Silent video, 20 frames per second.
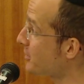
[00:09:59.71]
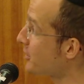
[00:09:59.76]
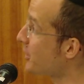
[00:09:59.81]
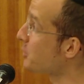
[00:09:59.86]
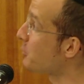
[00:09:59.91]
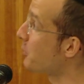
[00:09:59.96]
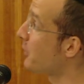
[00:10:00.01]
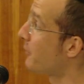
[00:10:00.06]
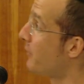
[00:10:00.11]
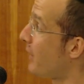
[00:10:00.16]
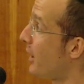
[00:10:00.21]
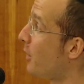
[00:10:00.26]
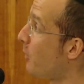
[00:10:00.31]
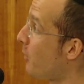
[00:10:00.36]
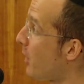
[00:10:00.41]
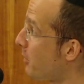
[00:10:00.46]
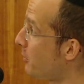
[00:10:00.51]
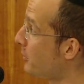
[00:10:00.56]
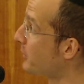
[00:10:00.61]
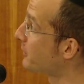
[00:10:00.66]
does work very
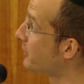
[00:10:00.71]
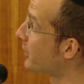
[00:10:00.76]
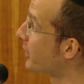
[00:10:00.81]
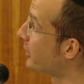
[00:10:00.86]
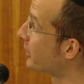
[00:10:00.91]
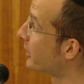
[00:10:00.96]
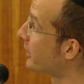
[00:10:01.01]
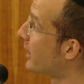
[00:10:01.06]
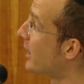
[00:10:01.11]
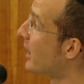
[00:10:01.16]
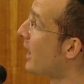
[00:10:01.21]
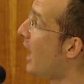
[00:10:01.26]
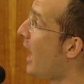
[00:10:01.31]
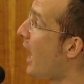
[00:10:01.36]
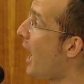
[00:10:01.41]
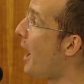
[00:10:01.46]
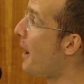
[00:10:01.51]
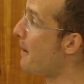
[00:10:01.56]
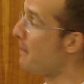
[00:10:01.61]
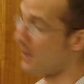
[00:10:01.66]
well with Flutter.
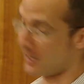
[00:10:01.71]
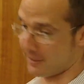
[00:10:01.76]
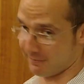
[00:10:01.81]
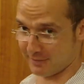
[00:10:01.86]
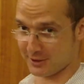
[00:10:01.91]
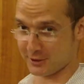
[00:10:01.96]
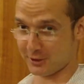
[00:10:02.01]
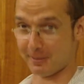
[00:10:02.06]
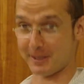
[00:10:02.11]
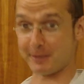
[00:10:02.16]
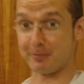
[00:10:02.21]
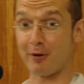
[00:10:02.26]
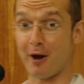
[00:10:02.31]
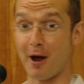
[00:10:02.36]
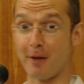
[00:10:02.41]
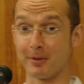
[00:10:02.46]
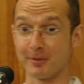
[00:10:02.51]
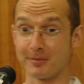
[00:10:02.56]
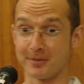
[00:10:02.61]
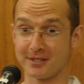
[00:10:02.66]
But let's talk about the
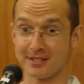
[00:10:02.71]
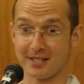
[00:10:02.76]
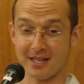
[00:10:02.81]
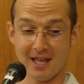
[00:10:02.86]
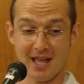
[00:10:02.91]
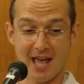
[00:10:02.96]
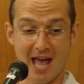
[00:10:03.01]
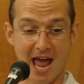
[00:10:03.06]
problems.